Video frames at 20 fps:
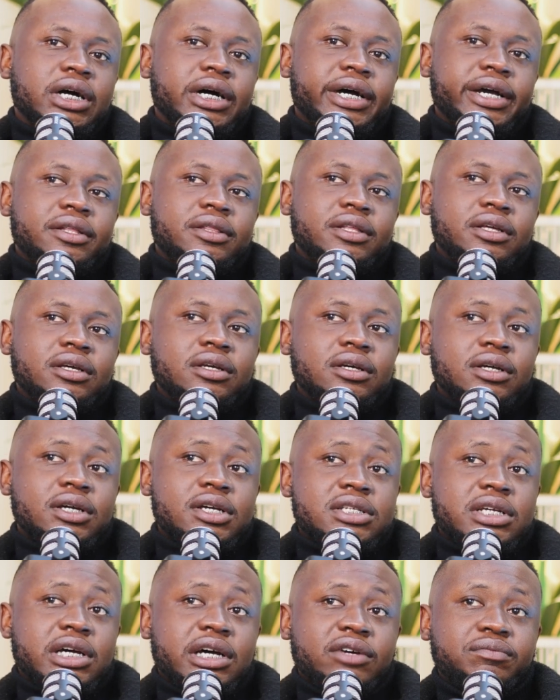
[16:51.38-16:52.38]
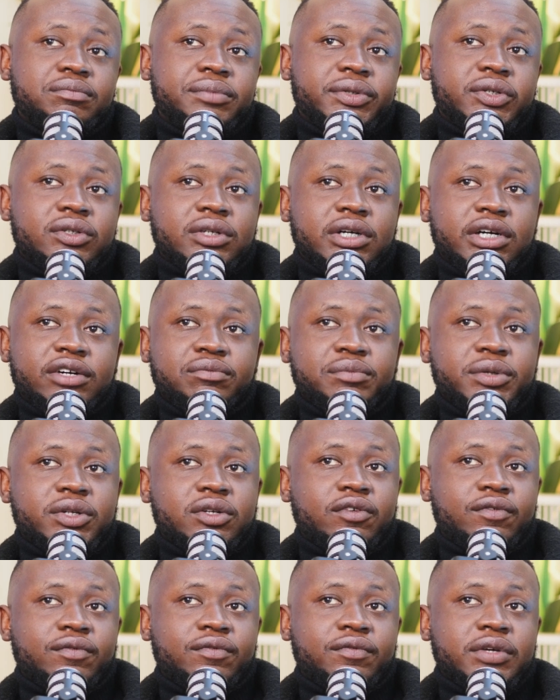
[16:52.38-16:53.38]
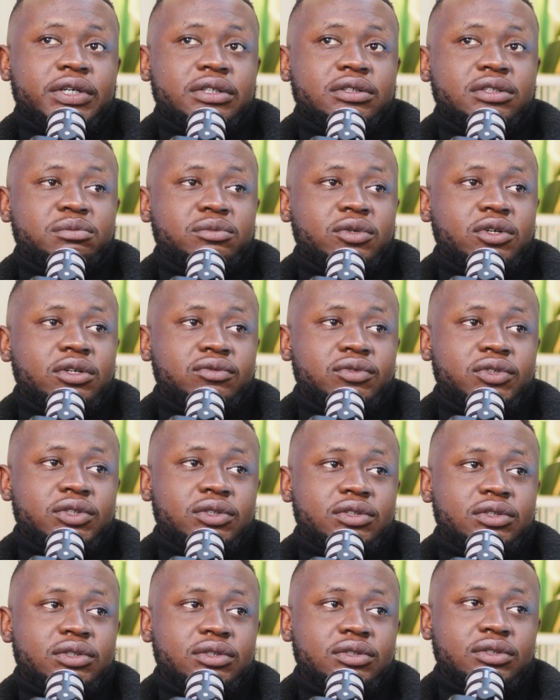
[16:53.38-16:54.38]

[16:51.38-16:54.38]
I think because I've been a victim of it,